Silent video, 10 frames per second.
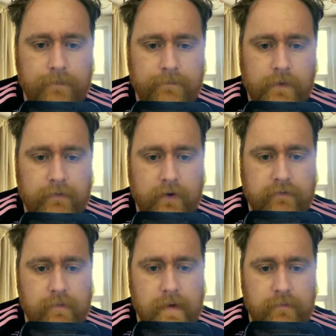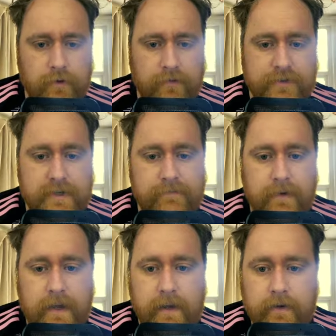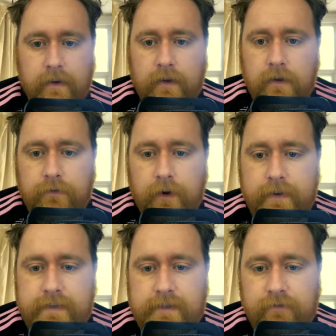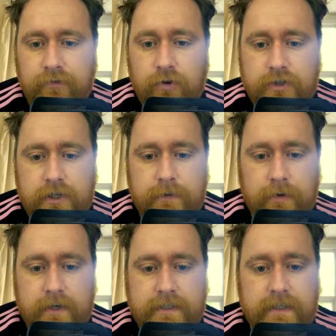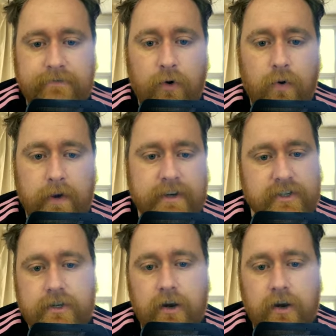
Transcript: If I can remember off the top of my head. Right, this is unfortunate because he's fallen and he just can't